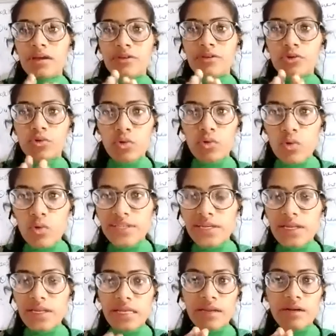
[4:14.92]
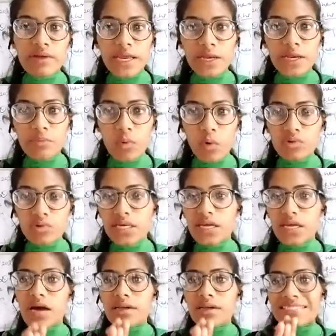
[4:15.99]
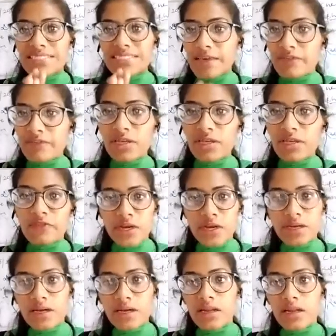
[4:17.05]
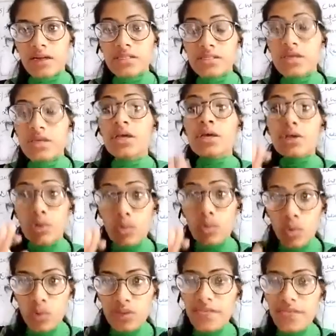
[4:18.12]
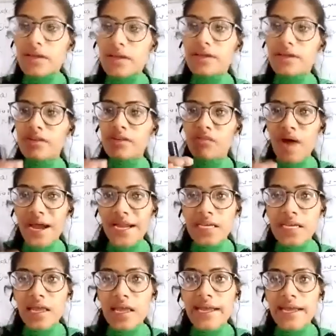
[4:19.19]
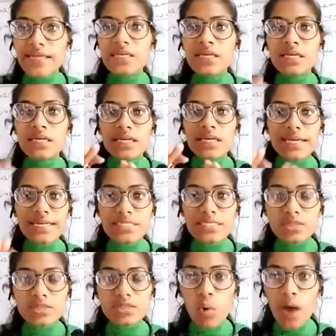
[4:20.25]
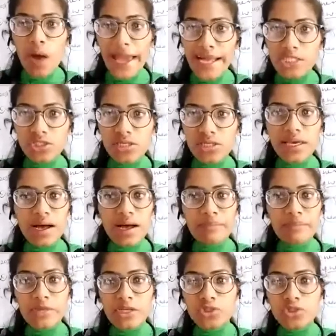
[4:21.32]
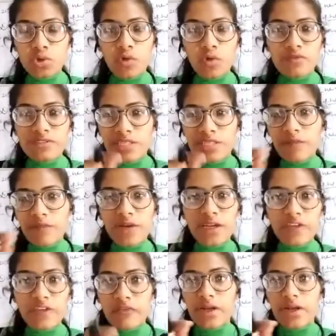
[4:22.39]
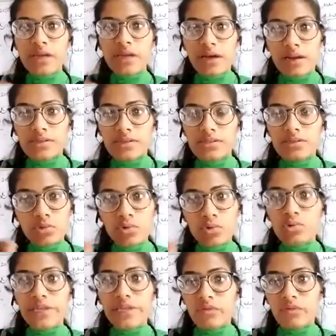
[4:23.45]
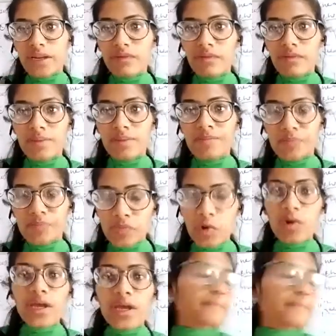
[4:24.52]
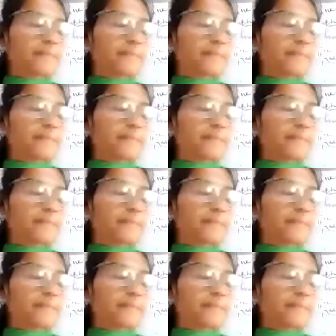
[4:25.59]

You know that in rainbow there are 7 different colors. You know that the white light is actually a mixture of 7 different colors. You know that very well. Okay.